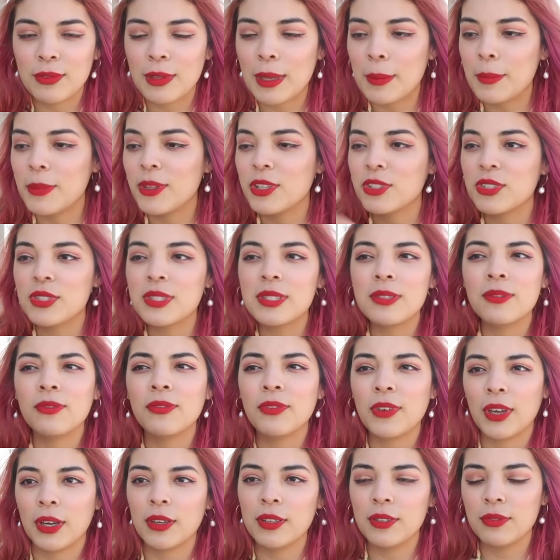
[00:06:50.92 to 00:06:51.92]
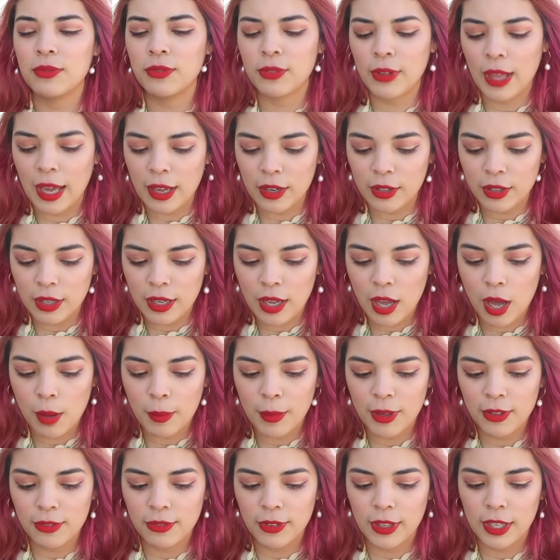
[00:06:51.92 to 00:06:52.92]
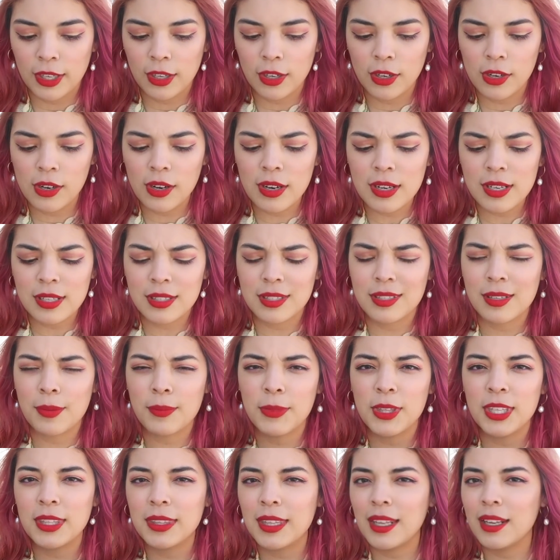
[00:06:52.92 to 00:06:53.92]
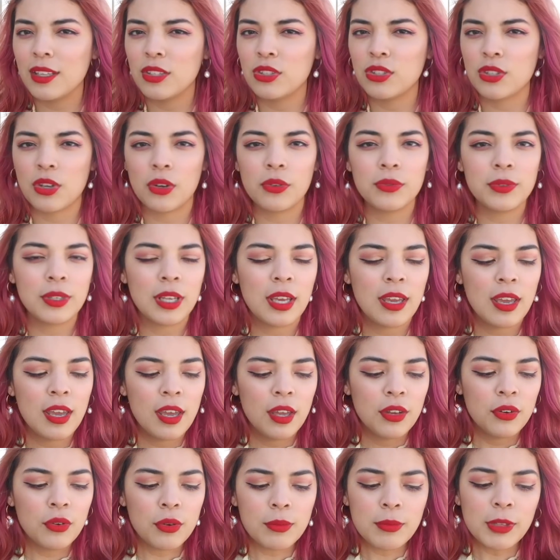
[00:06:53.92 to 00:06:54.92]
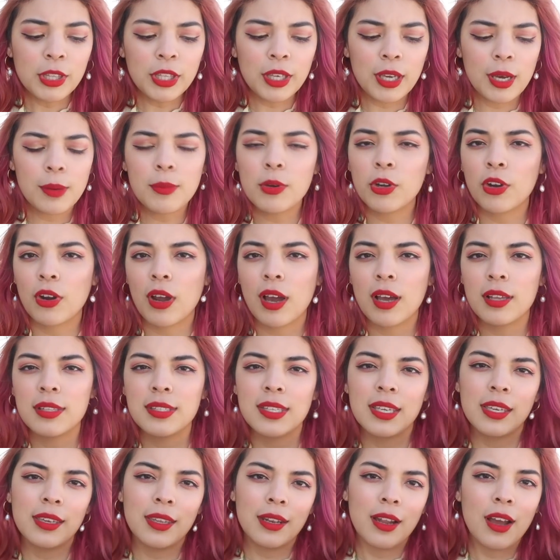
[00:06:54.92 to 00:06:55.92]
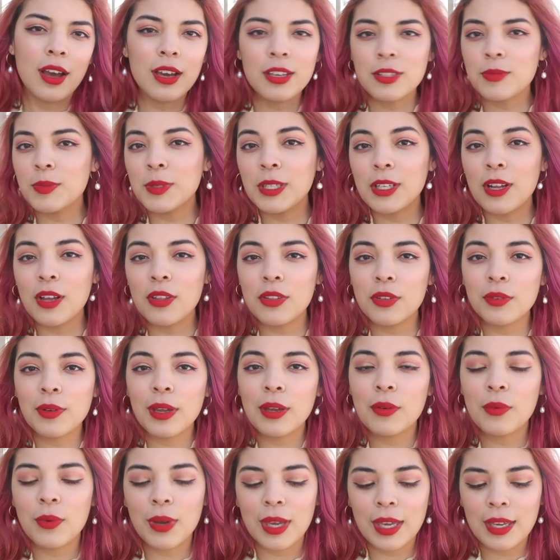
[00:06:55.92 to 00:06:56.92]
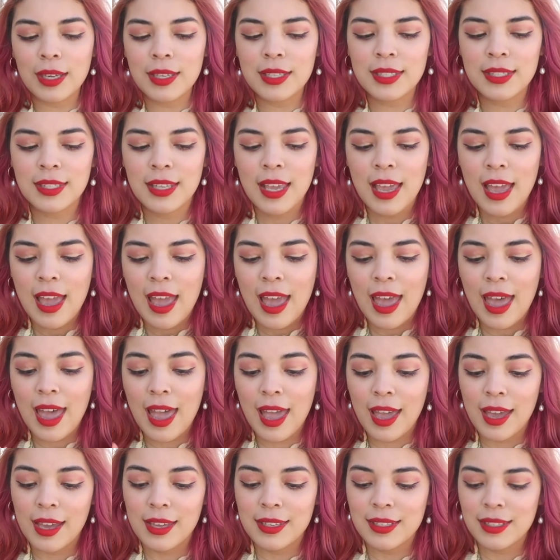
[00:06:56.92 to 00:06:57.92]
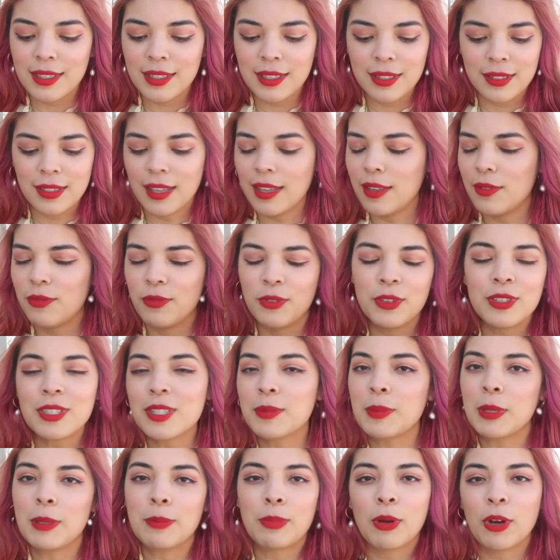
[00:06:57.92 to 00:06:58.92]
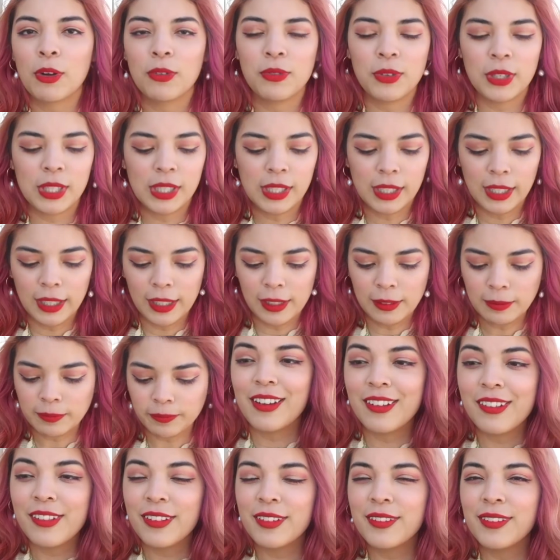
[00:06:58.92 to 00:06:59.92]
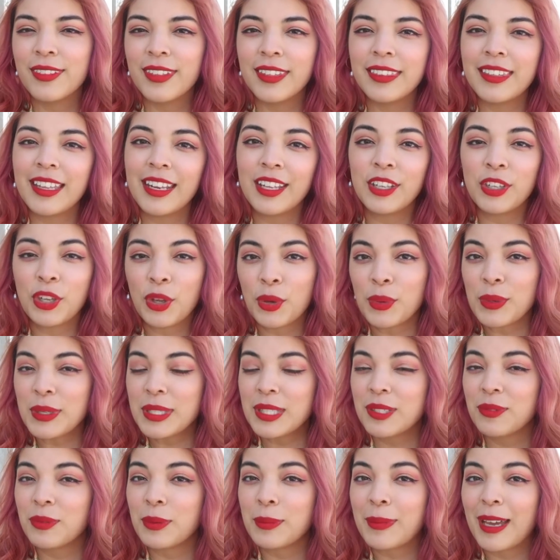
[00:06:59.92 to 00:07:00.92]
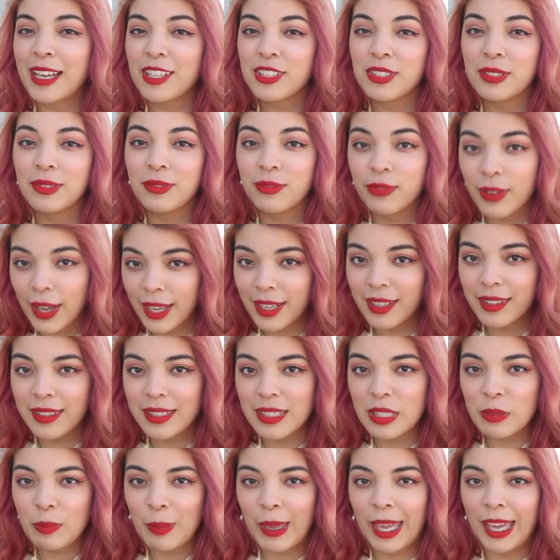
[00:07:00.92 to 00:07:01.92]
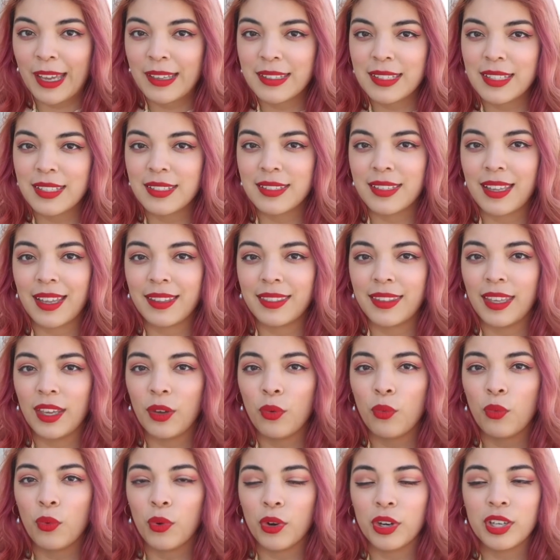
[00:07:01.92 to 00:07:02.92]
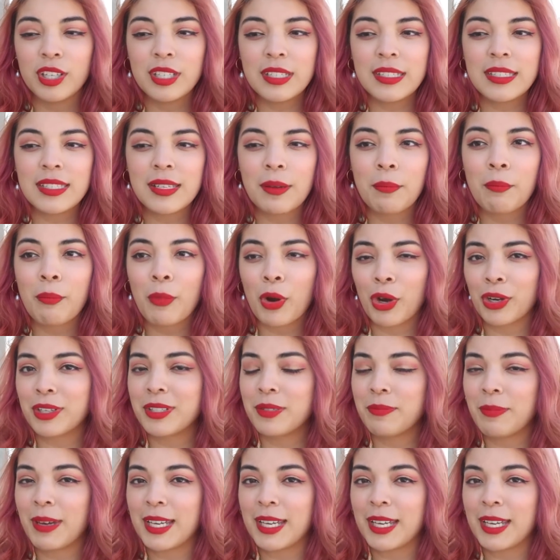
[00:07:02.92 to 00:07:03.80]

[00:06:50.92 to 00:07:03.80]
them. They're just very flattering on my figure, and it's something that I don't normally come across. Like, it hugs me in all the right ways, and it fits me perfectly. Another thing that I noticed from actually finding these pants is that they weren't marked